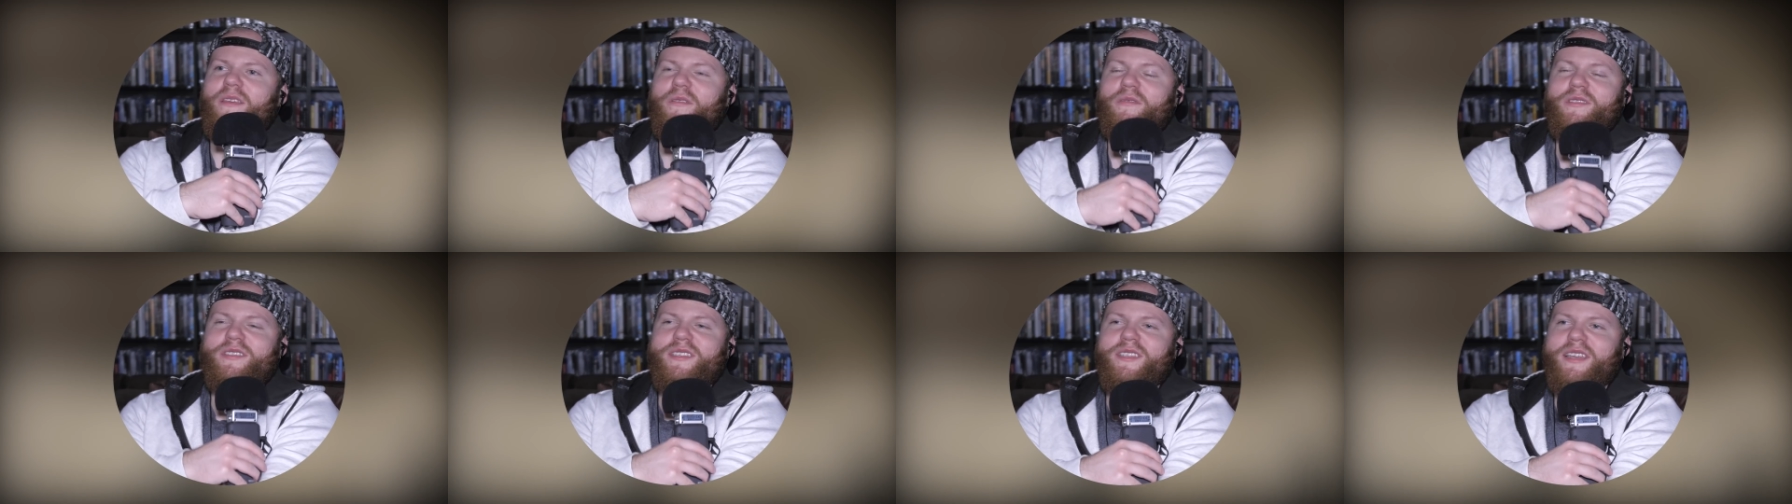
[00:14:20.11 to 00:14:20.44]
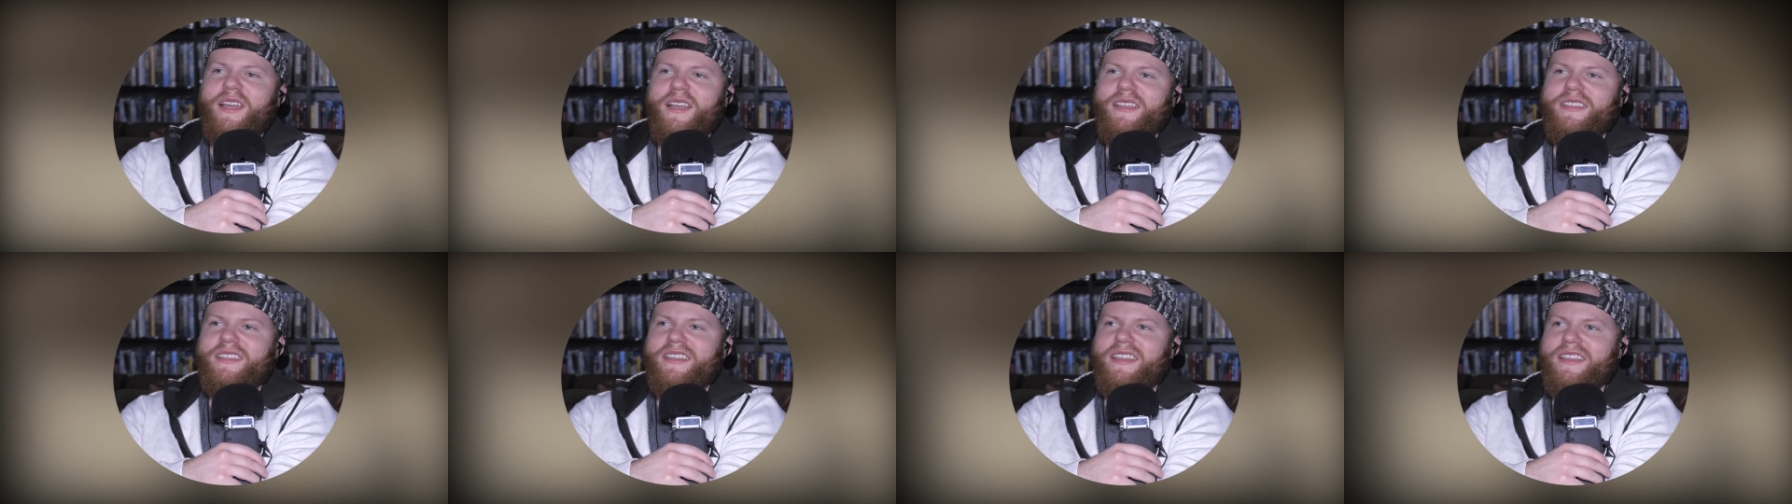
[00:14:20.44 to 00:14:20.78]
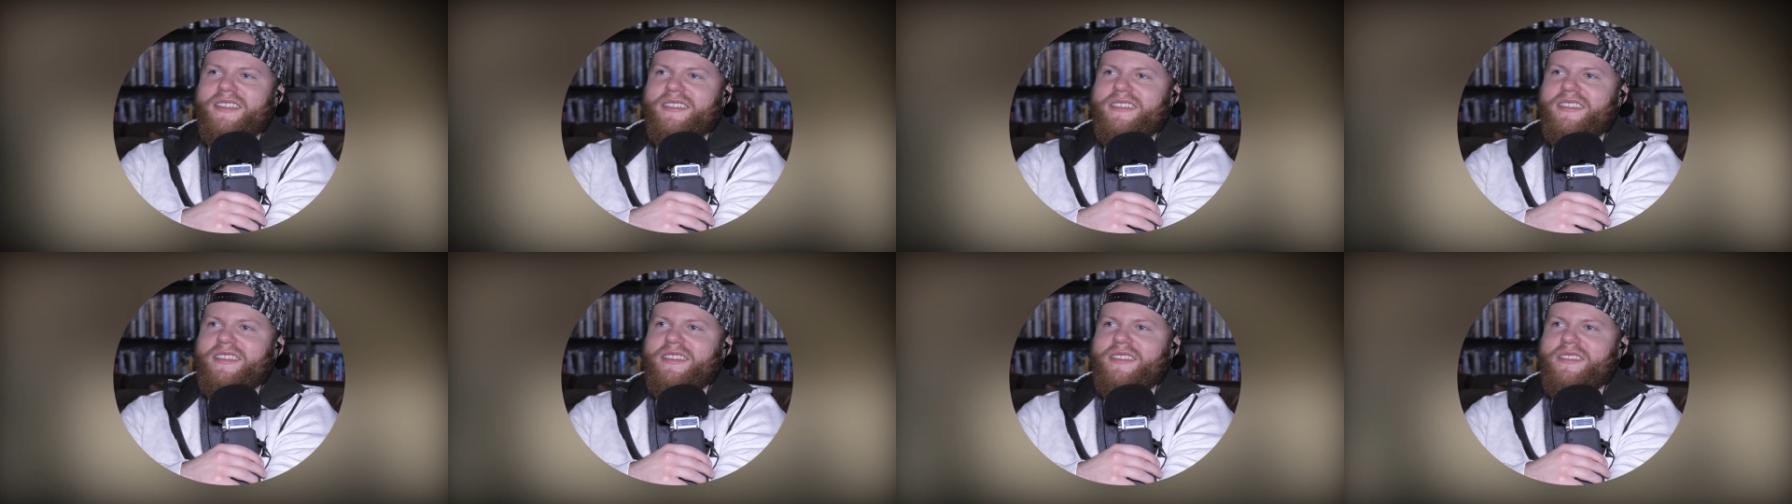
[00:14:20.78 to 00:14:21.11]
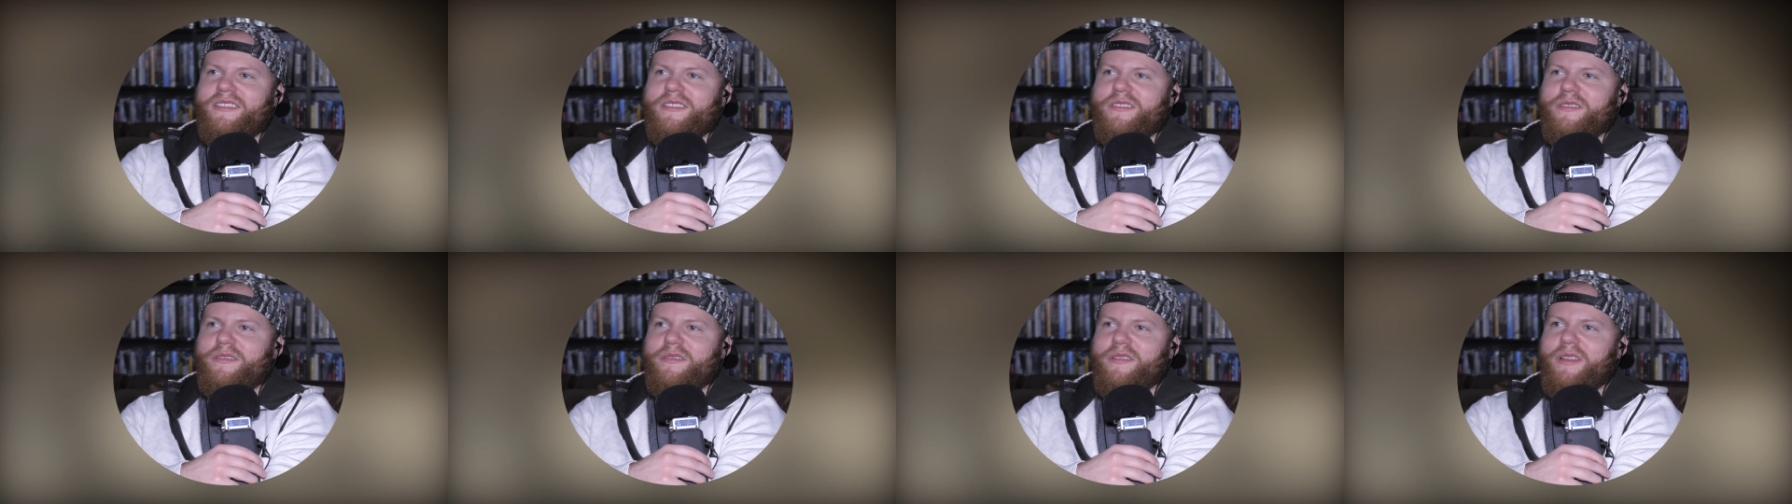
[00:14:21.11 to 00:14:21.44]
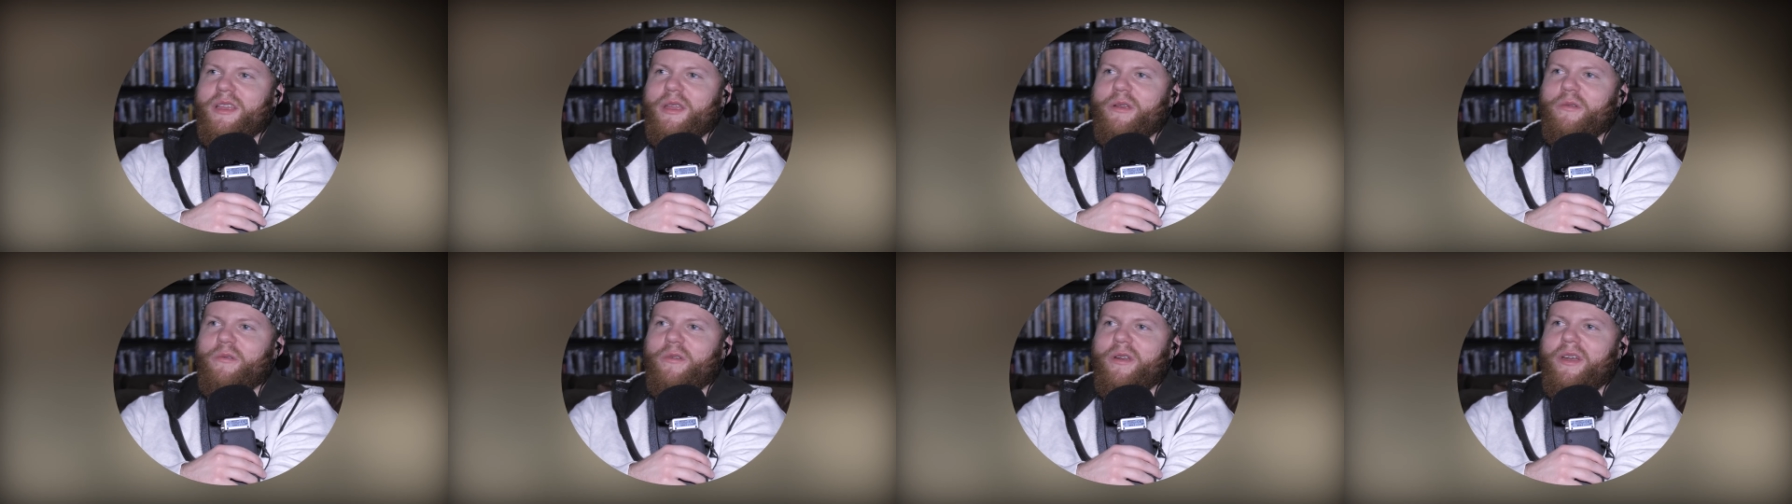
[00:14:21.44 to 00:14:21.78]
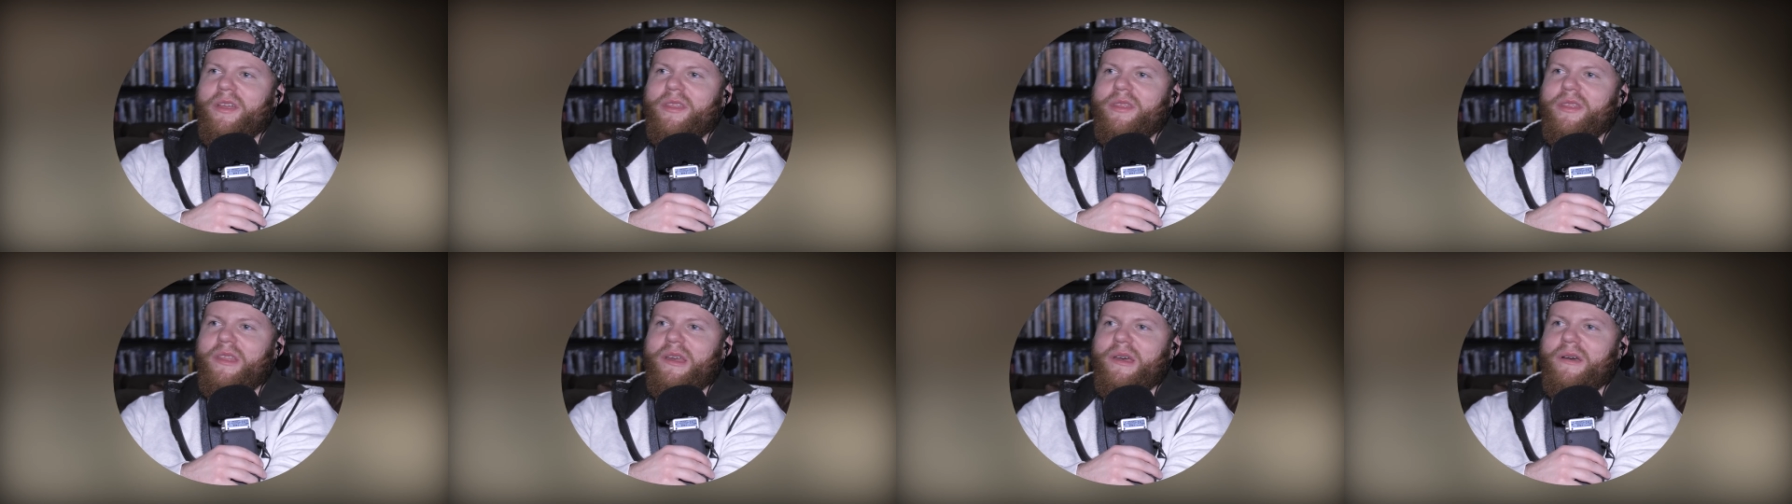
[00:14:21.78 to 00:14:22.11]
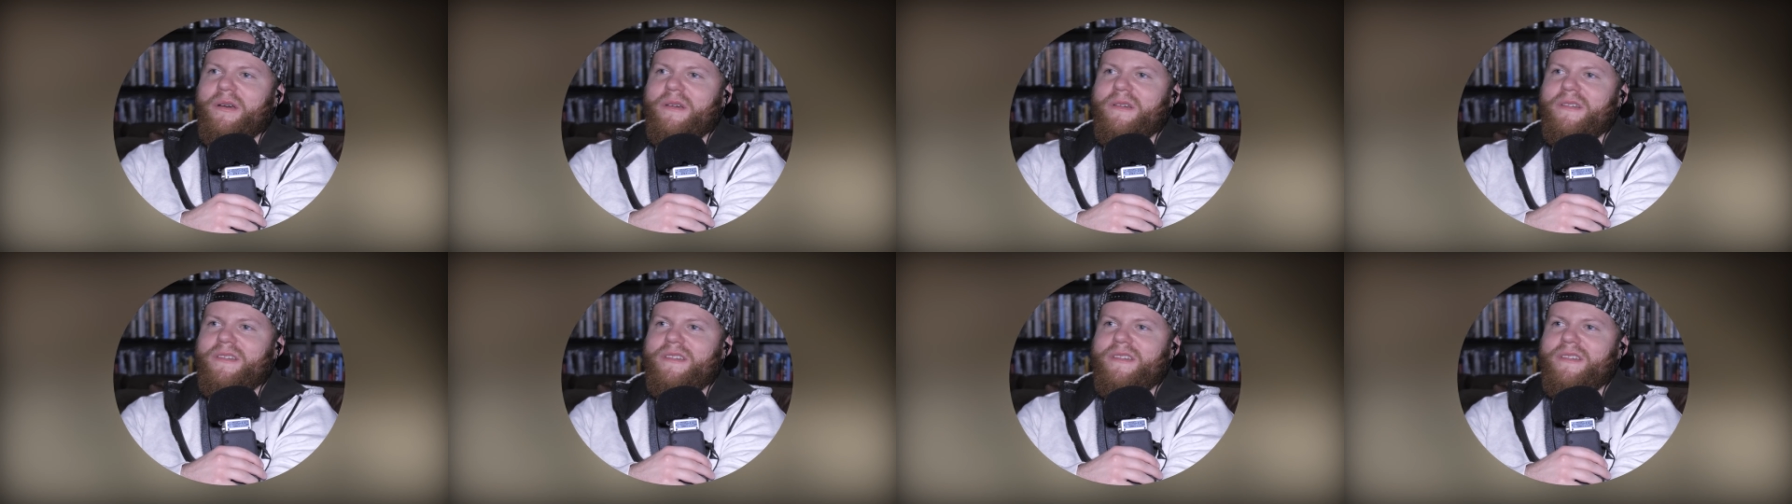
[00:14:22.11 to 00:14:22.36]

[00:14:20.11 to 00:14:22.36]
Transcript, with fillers: Those Tuskens can certainly run, though.